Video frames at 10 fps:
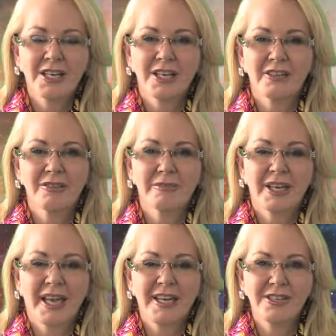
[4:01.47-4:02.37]
Now,
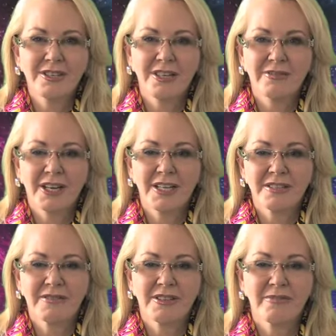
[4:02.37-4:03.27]
my angel
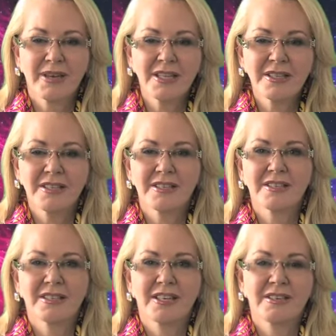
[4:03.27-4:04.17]
advice for the month
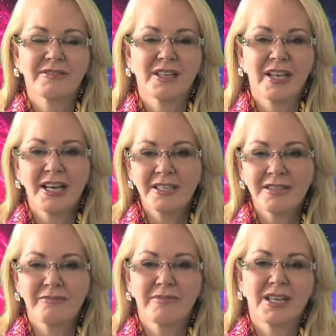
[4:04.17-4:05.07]
is after
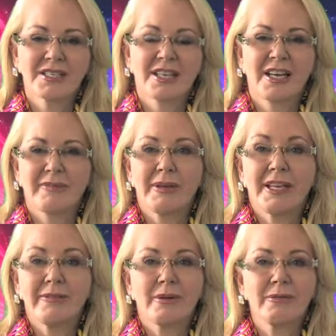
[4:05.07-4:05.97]
last month's
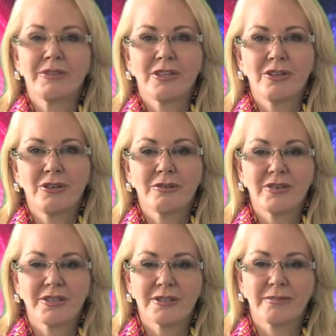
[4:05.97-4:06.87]
upheaval with the
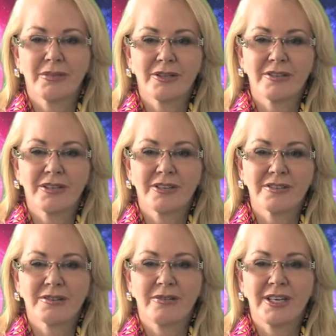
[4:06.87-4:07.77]
Uranus Pluto
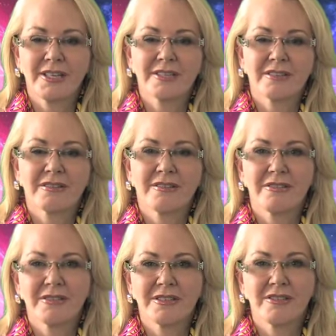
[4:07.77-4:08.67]
squares, of
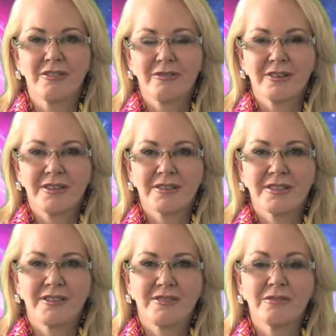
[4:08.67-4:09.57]
course, Uranus
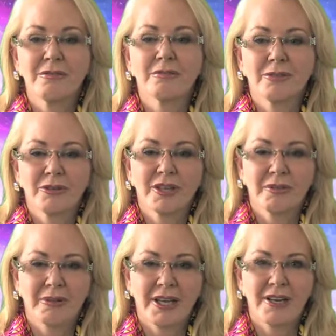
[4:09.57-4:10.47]
is your
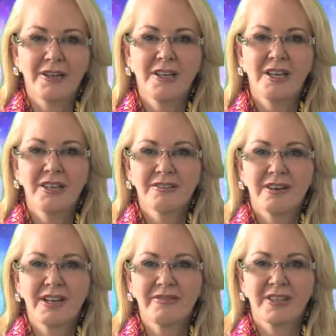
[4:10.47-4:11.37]
ruling planet.
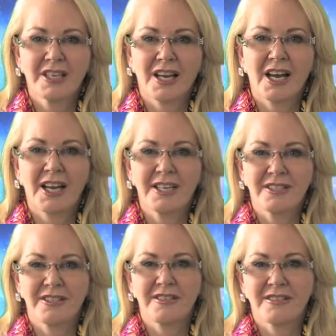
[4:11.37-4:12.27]
Try to be kind
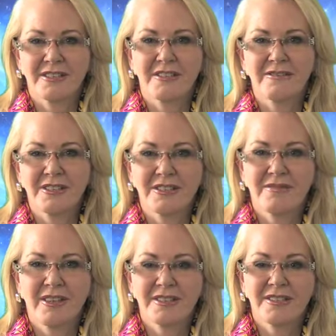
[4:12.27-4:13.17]
to yourself this month.